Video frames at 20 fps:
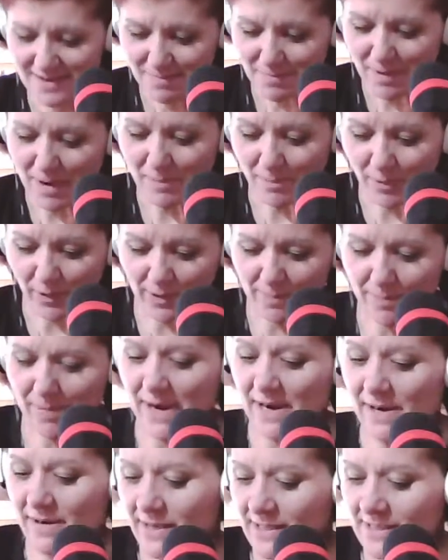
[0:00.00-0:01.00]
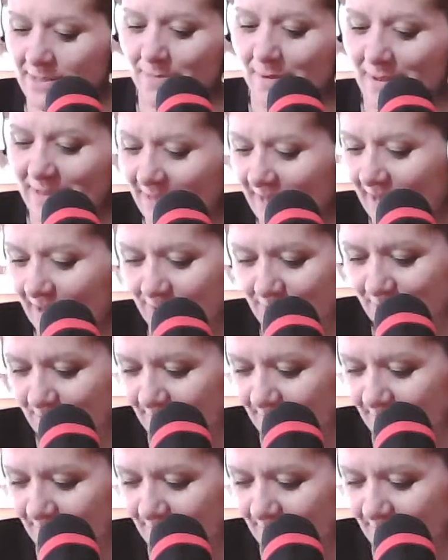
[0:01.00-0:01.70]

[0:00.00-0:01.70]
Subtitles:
My poor parents spent thousands